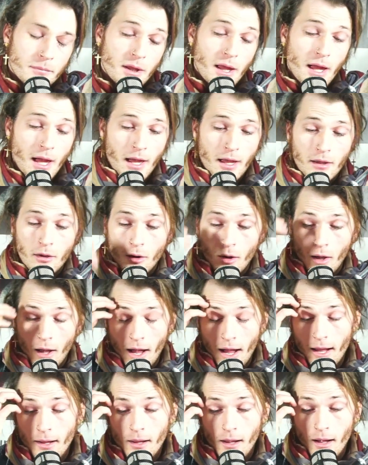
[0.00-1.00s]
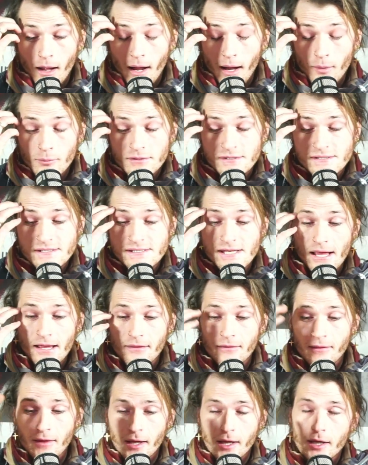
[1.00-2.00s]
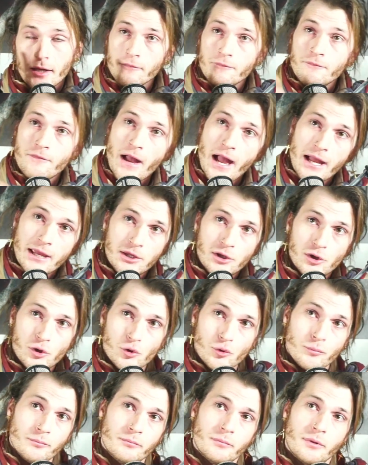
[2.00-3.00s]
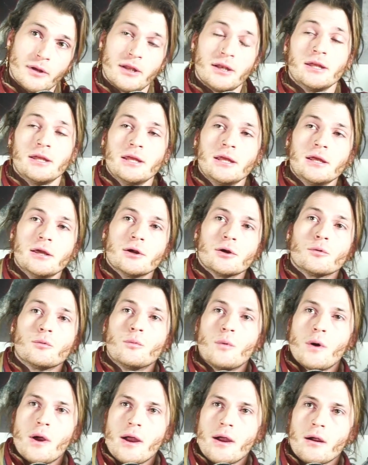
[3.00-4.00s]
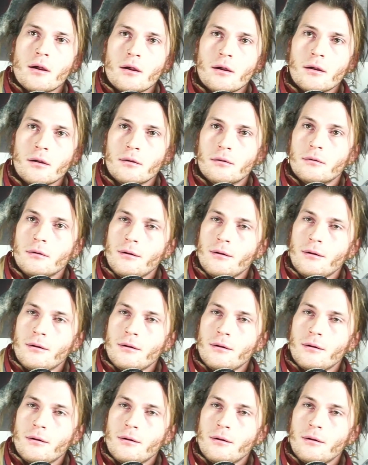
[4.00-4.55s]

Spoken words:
Yeah. I would say that in a vacuum, in a year where